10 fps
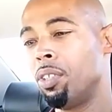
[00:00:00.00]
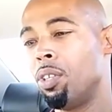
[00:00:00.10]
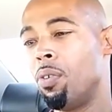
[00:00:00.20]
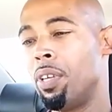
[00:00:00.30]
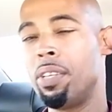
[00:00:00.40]

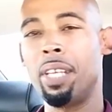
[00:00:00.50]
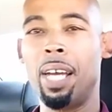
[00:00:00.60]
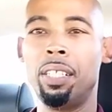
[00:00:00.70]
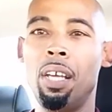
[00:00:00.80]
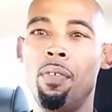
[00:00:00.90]
So there's
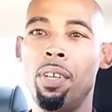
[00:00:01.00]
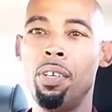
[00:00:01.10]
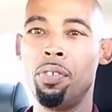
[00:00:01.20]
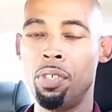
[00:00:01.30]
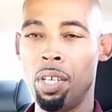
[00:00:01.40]

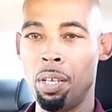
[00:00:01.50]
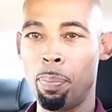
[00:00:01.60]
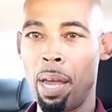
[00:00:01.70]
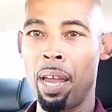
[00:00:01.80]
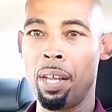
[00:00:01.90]
activities, you
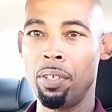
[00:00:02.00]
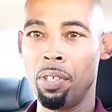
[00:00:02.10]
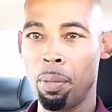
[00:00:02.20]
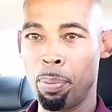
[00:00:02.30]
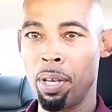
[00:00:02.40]
need pen
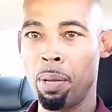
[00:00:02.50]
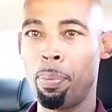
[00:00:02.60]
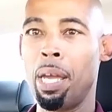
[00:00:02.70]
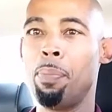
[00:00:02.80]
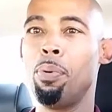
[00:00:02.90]

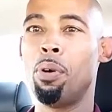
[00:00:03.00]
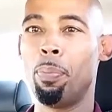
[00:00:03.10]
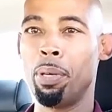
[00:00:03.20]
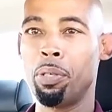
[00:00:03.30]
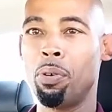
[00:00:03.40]
and paper or
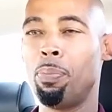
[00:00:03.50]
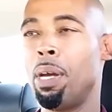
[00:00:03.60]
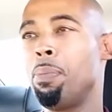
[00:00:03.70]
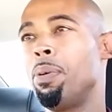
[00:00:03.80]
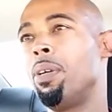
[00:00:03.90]
pencil and
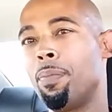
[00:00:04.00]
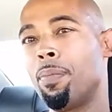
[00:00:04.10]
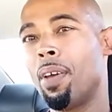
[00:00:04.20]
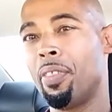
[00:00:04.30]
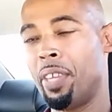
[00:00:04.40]
paper.
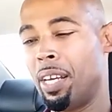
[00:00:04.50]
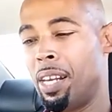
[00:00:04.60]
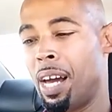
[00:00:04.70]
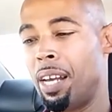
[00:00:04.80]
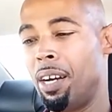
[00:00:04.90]
I think a
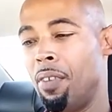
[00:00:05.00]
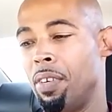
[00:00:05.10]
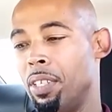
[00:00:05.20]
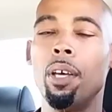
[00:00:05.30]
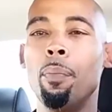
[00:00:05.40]
lot of
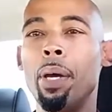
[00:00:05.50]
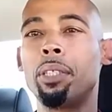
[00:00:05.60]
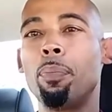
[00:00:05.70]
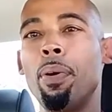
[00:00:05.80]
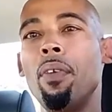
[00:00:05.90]
it. It
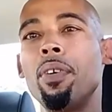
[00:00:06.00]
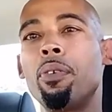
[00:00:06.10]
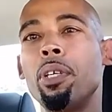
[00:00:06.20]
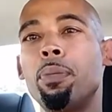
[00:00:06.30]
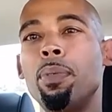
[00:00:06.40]
makes a
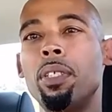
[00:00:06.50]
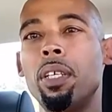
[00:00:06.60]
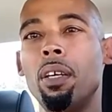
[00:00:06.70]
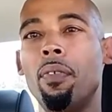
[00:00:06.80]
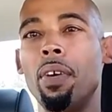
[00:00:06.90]
perfect Christmas
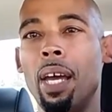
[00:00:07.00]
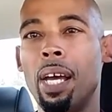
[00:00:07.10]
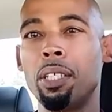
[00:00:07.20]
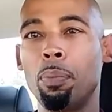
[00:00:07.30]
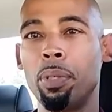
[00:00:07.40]
gift. It
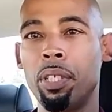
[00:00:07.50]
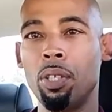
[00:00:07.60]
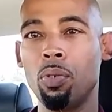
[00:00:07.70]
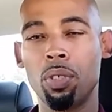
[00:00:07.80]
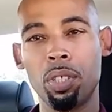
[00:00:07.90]
has the
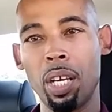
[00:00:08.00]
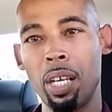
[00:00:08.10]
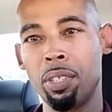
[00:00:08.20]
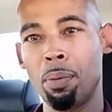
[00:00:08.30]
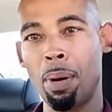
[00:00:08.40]
potential to
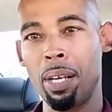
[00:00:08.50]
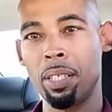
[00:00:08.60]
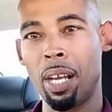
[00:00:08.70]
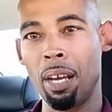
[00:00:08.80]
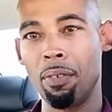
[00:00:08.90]
change
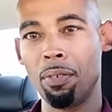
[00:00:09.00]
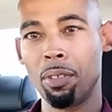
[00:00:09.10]
somebody's life.